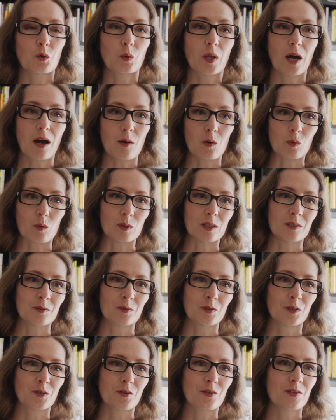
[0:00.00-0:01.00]
now, if
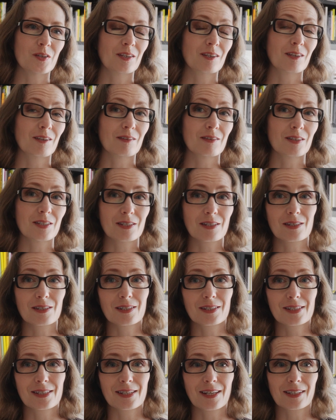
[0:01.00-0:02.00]
you're thinking this is
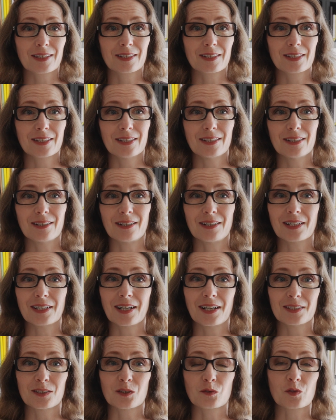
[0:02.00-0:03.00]
exactly a
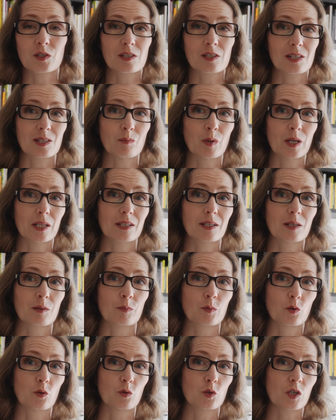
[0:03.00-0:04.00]
kind of systematic
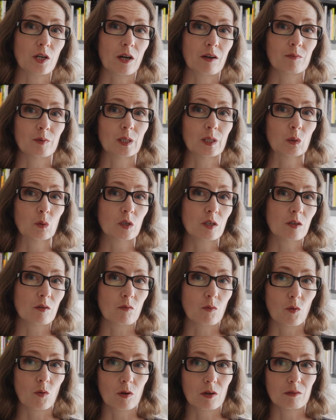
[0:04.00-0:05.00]
approach I've been looking
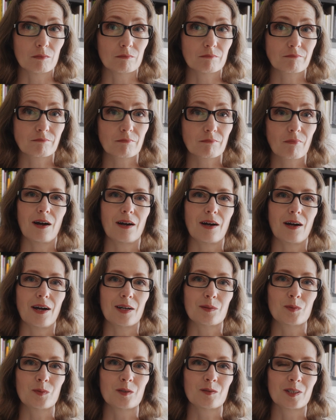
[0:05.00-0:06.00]
for,
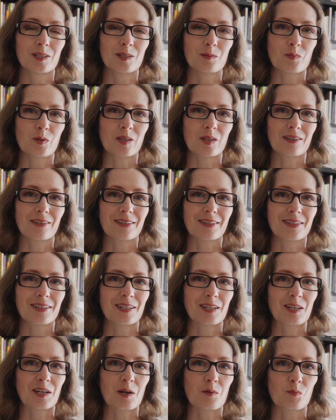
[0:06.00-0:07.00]
I'm developing
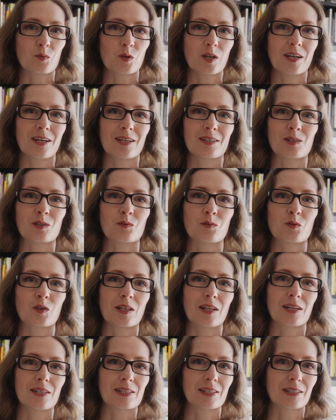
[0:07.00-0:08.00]
a comprehensive
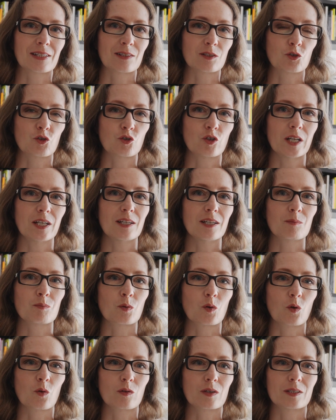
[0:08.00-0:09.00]
classical training
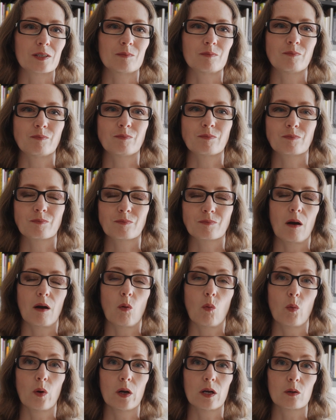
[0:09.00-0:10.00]
program
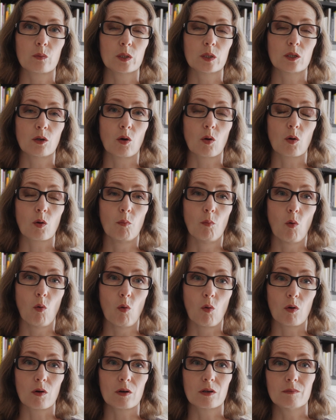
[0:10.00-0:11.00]
where we talk
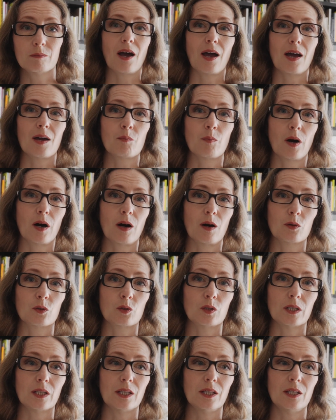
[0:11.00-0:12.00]
more
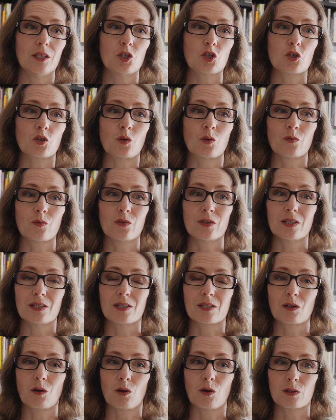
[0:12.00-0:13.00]
about each of
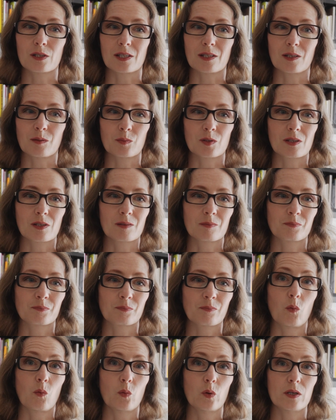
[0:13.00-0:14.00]
these concepts
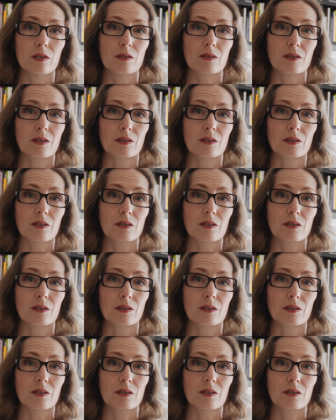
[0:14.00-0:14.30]
with